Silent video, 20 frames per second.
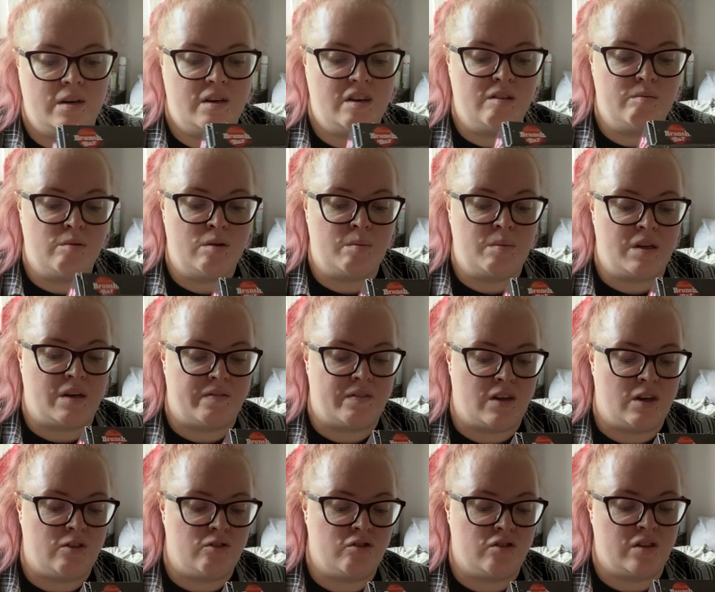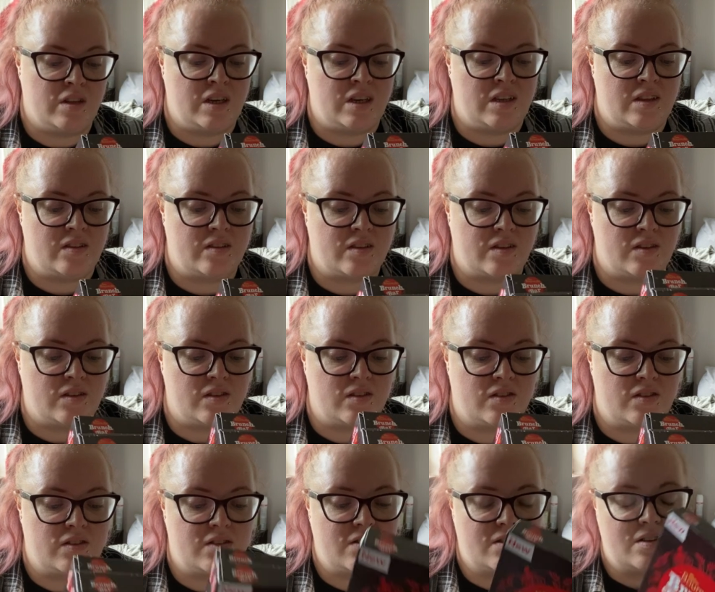You'll probably have loads of these
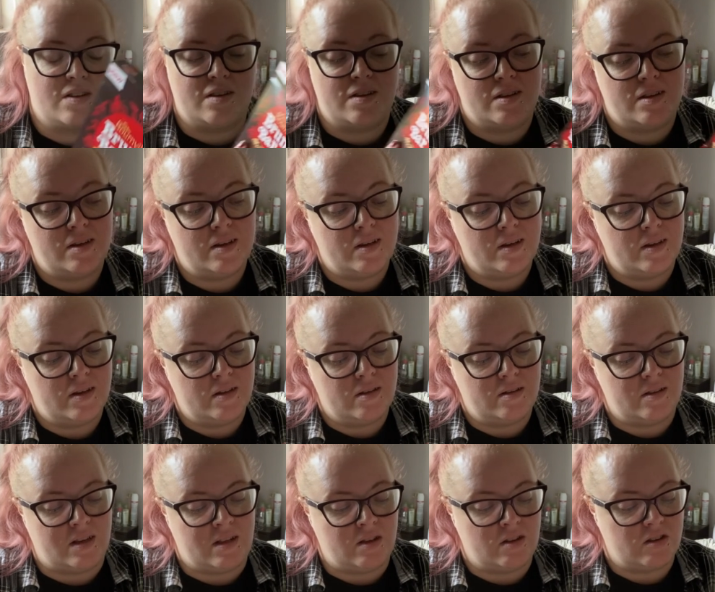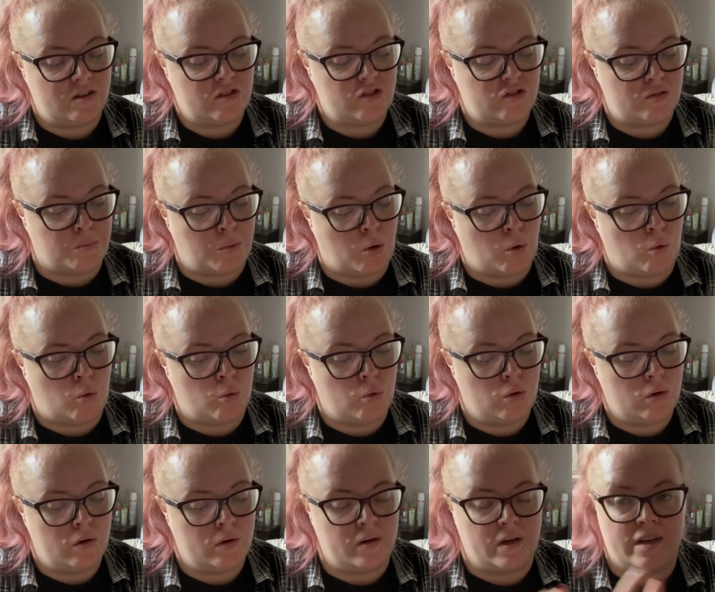because they look small,
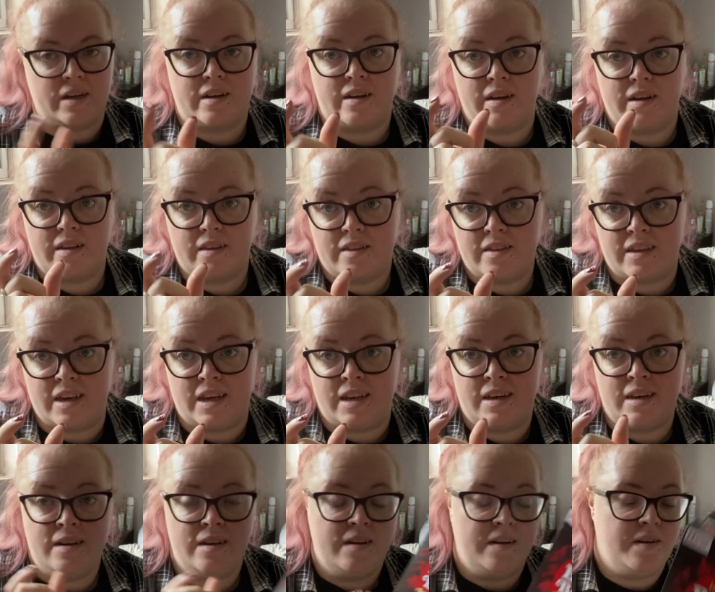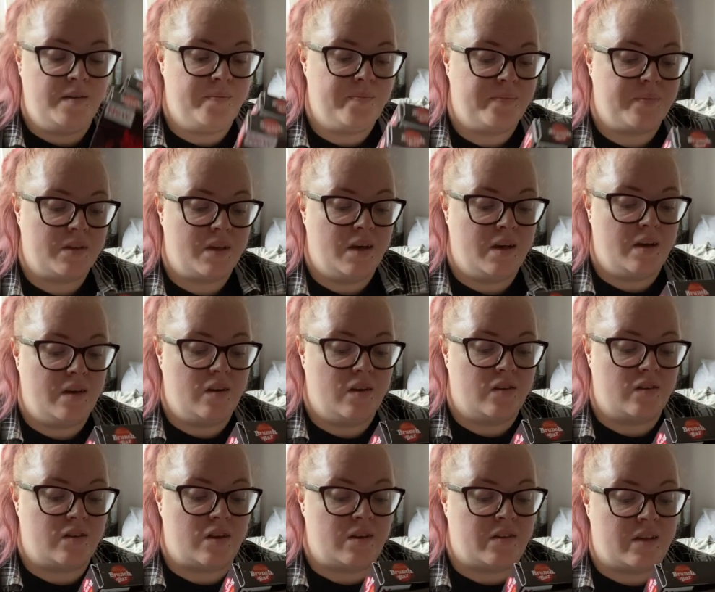like thin.
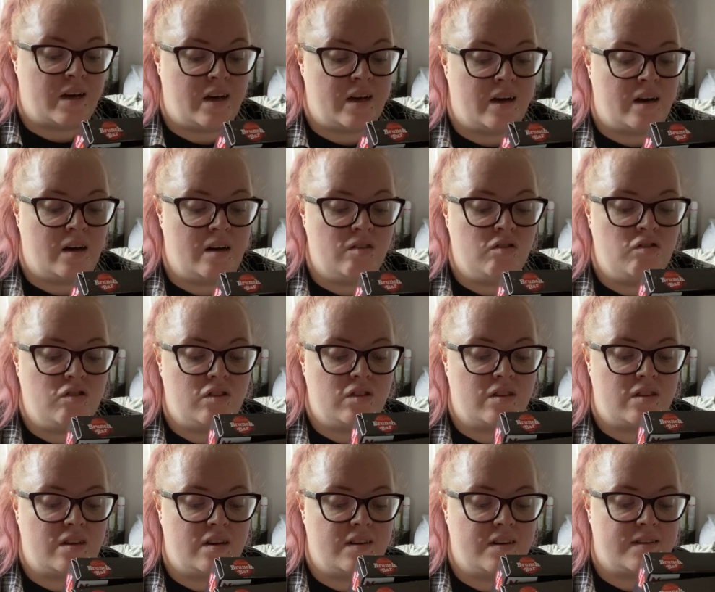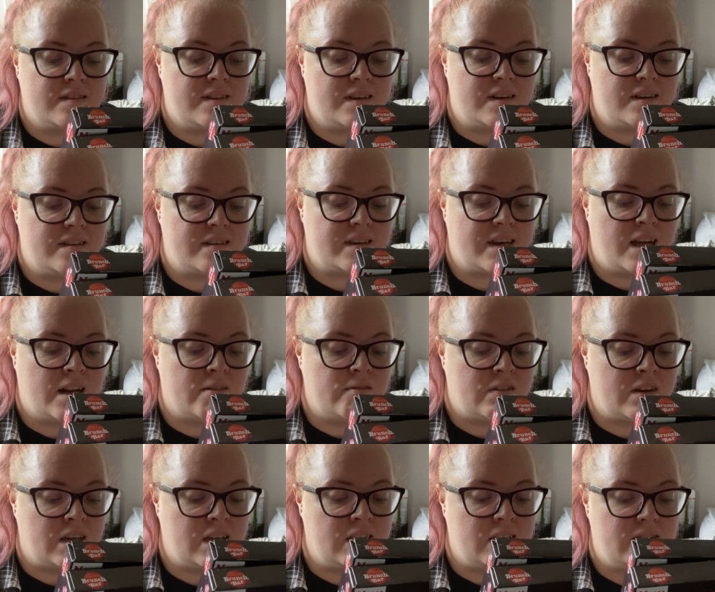So they're 136
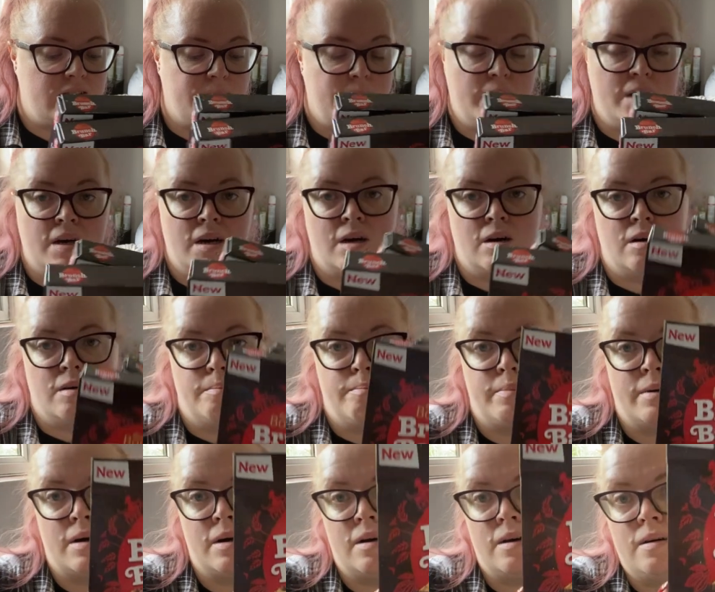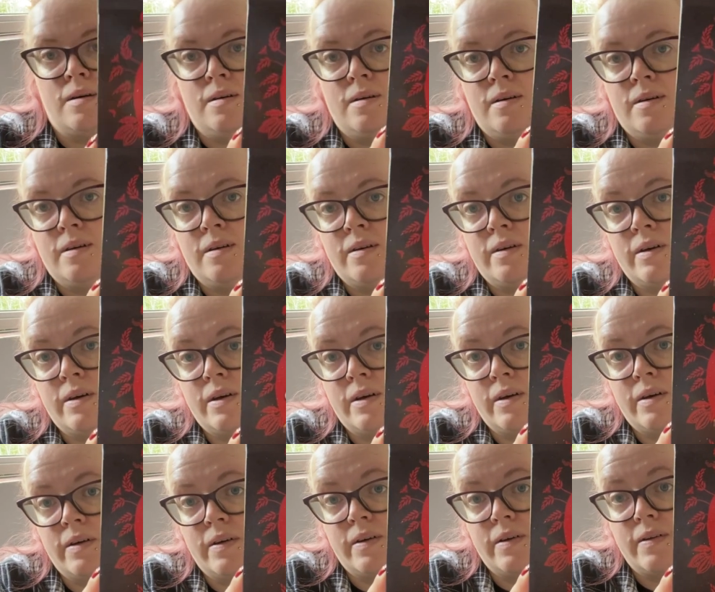calories per bar.
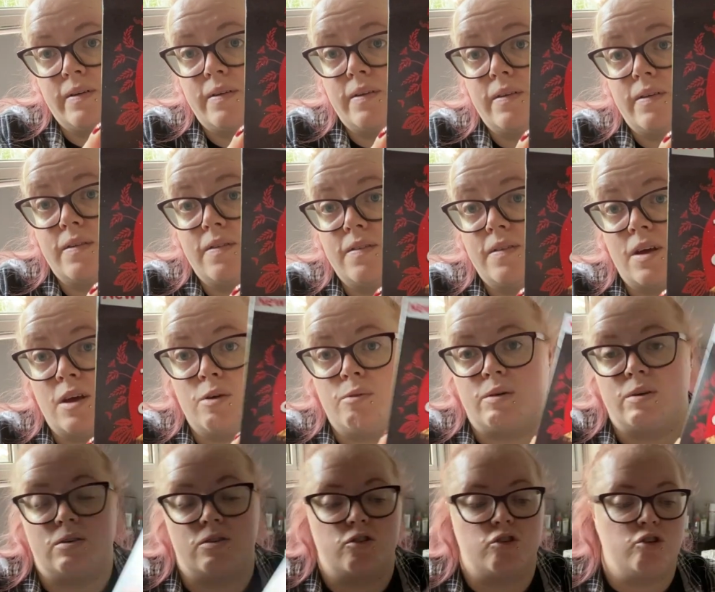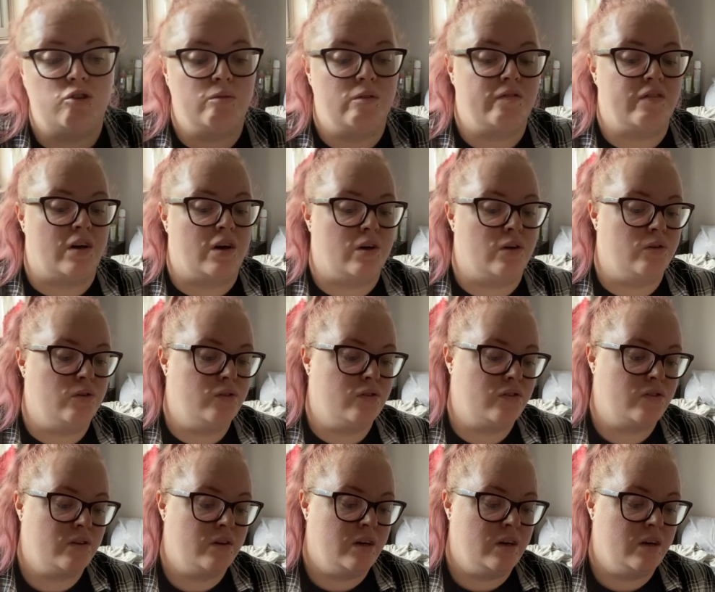So we got two of those.